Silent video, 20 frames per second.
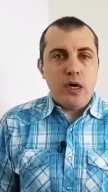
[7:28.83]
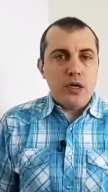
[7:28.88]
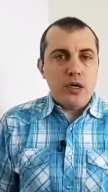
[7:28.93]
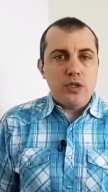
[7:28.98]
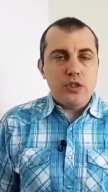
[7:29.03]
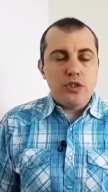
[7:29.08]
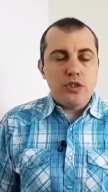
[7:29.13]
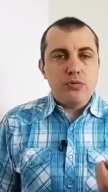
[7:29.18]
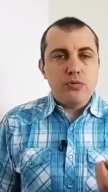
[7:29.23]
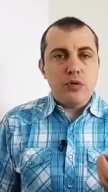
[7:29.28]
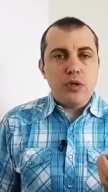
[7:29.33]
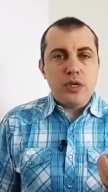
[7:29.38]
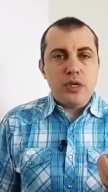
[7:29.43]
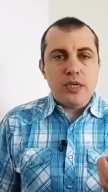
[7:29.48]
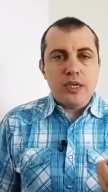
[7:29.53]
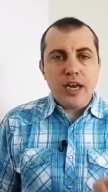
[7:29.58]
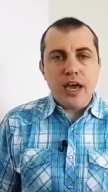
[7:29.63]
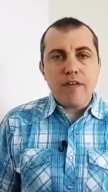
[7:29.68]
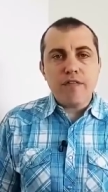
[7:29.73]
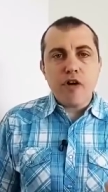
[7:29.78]
You
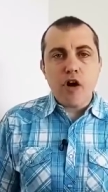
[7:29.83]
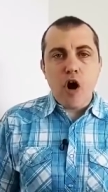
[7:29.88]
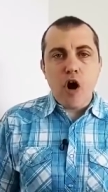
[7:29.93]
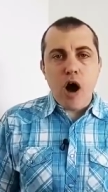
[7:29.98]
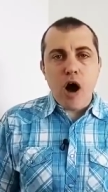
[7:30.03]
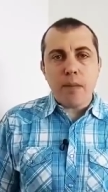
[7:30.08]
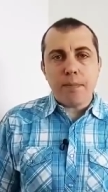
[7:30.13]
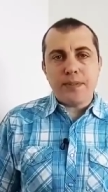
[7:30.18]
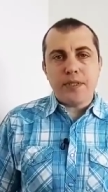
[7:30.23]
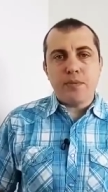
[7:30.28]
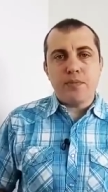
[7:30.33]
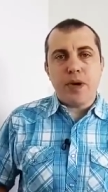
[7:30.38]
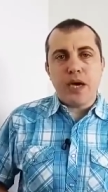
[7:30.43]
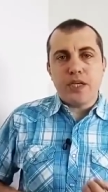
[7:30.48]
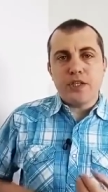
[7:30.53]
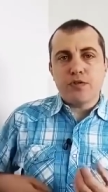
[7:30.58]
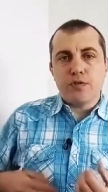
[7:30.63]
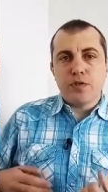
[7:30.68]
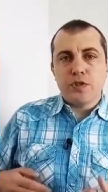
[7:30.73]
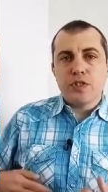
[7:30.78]
never
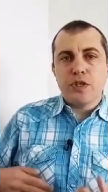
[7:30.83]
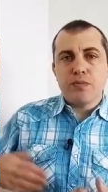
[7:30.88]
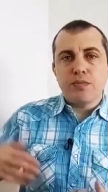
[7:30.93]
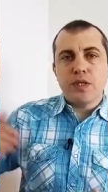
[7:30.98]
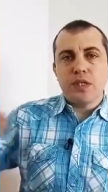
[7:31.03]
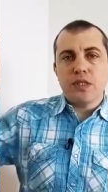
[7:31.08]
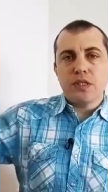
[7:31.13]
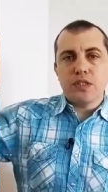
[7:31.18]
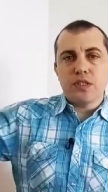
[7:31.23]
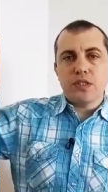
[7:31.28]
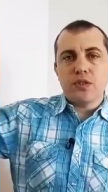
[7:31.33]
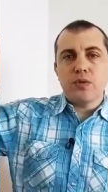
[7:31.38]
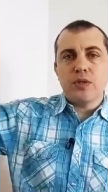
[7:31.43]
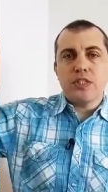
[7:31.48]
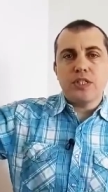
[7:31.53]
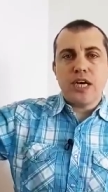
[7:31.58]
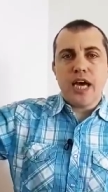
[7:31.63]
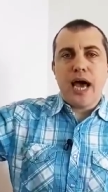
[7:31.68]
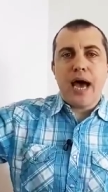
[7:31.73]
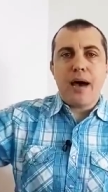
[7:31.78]
optimize for something that's going
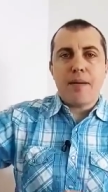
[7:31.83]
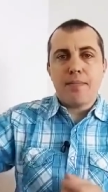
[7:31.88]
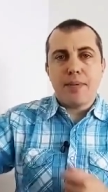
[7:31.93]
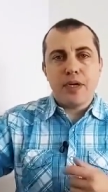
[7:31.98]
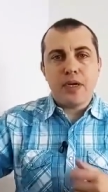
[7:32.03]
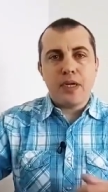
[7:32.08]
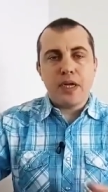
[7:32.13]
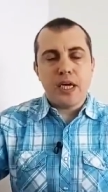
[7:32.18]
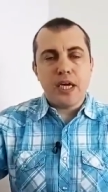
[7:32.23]
to happen